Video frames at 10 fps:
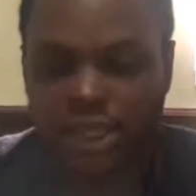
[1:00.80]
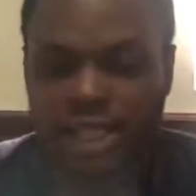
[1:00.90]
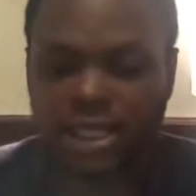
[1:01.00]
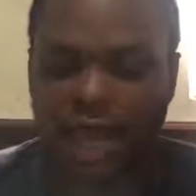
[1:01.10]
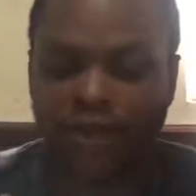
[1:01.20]

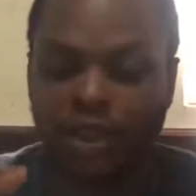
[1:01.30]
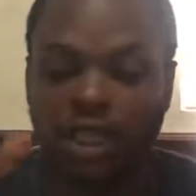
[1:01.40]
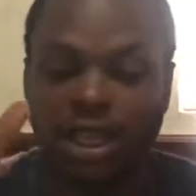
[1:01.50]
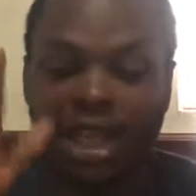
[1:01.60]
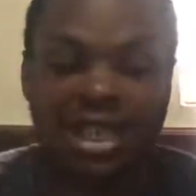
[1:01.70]
These are for
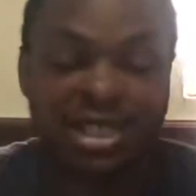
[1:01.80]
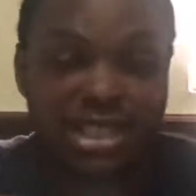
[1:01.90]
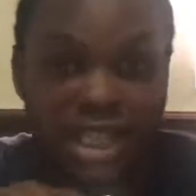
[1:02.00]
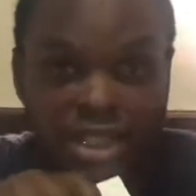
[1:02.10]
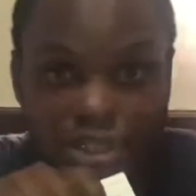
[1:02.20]
the
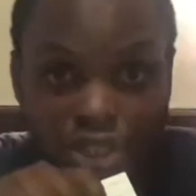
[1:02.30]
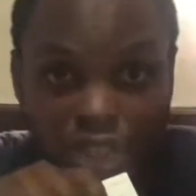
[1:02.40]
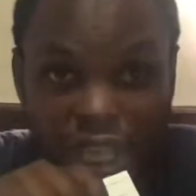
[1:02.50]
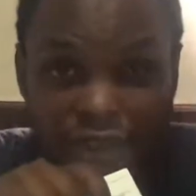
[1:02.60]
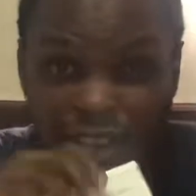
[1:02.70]
last generation
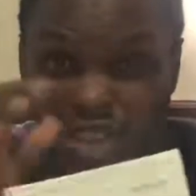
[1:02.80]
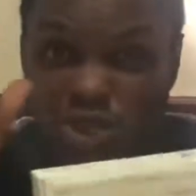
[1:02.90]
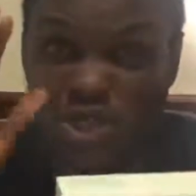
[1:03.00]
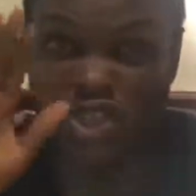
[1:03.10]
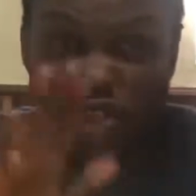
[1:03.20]
Nokia
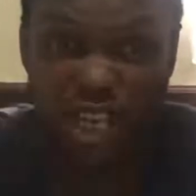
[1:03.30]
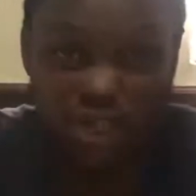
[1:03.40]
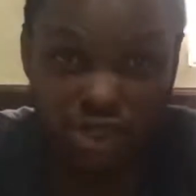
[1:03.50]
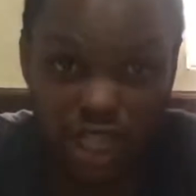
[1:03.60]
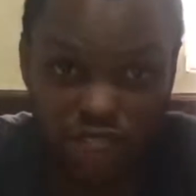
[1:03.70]
devices, so it's not
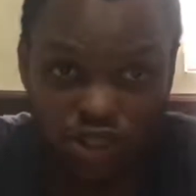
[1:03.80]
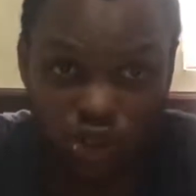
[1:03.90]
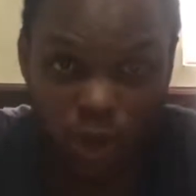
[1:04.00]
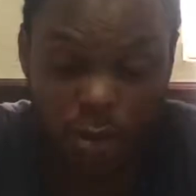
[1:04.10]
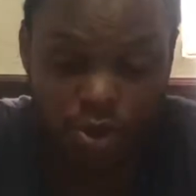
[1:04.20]
yet on the
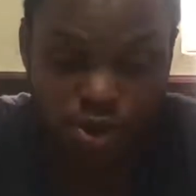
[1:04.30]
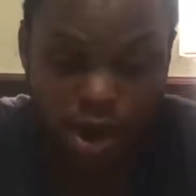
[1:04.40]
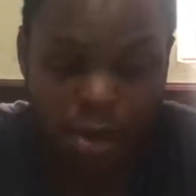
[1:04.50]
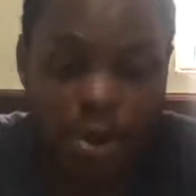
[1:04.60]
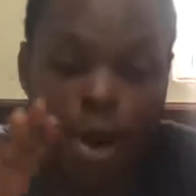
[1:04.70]
Android One
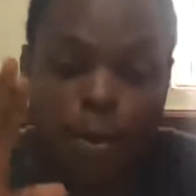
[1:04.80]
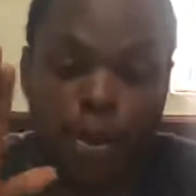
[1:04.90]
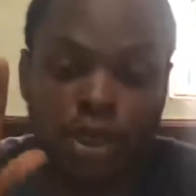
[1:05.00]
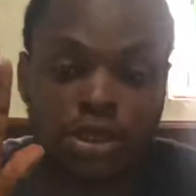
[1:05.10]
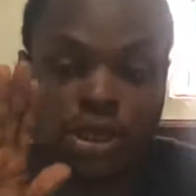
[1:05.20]
program,
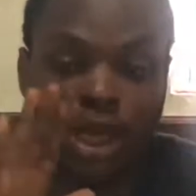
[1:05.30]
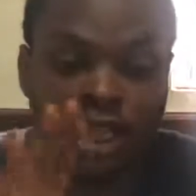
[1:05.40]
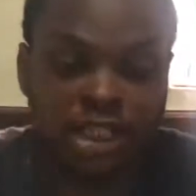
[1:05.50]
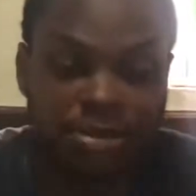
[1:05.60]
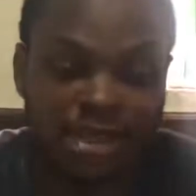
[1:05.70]
but
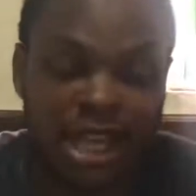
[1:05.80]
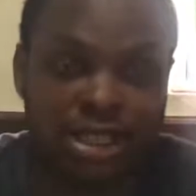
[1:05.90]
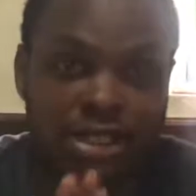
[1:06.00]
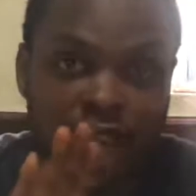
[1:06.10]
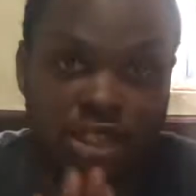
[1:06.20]
HMD
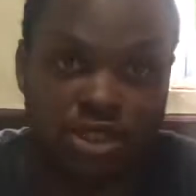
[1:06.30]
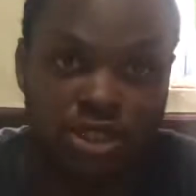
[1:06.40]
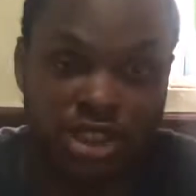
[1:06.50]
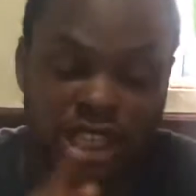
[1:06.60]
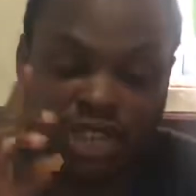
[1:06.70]
has
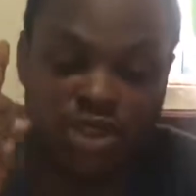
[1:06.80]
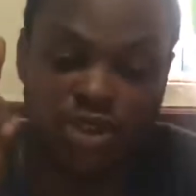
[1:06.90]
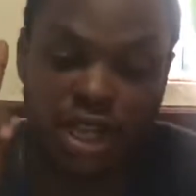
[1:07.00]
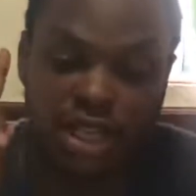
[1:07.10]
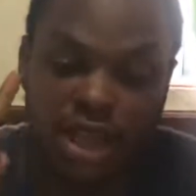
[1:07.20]
assured us that it's
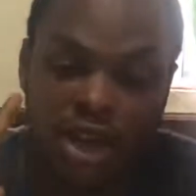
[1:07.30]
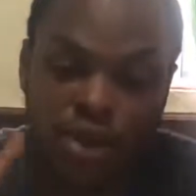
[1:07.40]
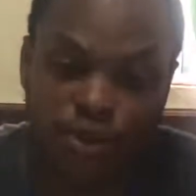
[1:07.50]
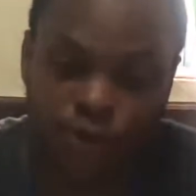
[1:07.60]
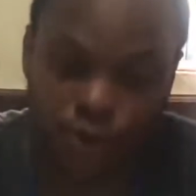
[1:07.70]
going to get
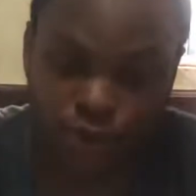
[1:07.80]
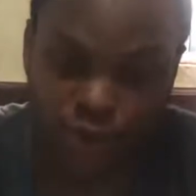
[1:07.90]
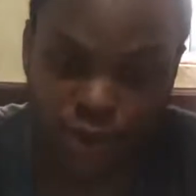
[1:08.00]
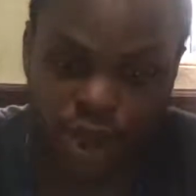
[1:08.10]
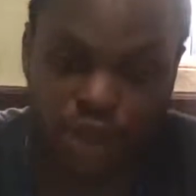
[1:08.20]

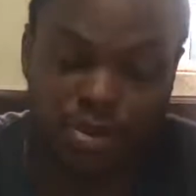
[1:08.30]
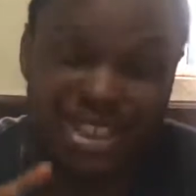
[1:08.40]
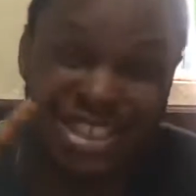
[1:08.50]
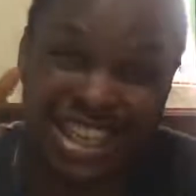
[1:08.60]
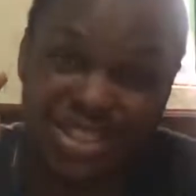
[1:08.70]
frequent
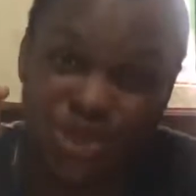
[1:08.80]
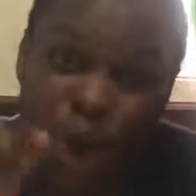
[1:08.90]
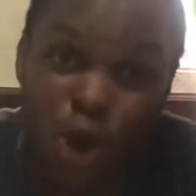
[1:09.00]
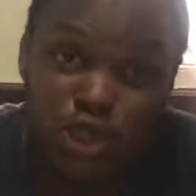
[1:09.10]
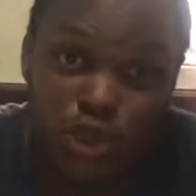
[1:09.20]
updates, and it's
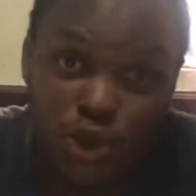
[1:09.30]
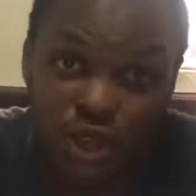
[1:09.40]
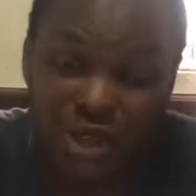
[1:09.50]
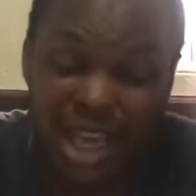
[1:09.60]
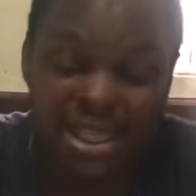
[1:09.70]
also
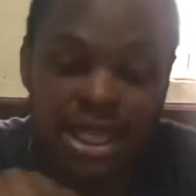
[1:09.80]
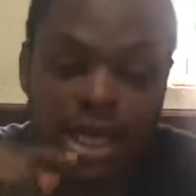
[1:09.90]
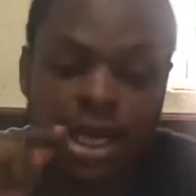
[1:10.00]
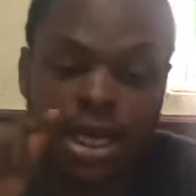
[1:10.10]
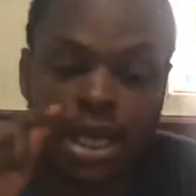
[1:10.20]
going to get
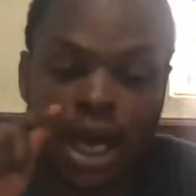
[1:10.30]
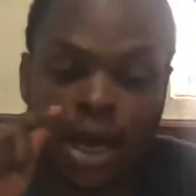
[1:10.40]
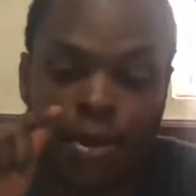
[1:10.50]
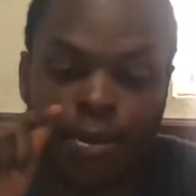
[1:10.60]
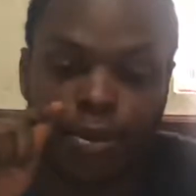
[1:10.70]

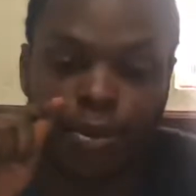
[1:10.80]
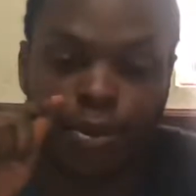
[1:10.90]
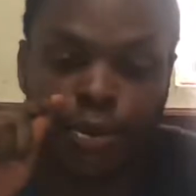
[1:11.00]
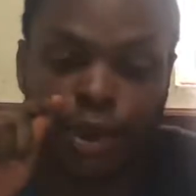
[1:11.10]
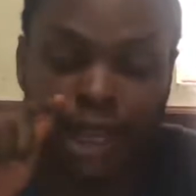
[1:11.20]

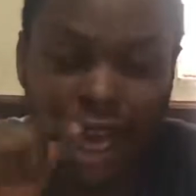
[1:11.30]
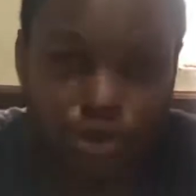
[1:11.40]
the